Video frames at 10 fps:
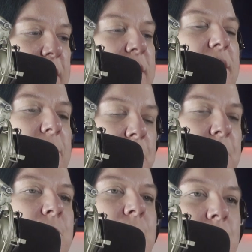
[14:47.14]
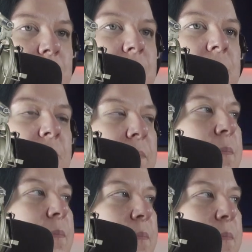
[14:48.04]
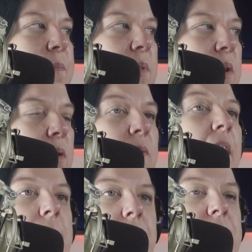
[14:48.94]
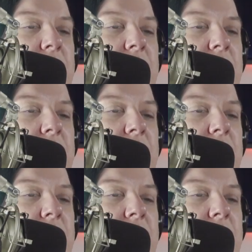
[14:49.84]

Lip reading: we definitely saw that. This one didn't do that. It was just a solid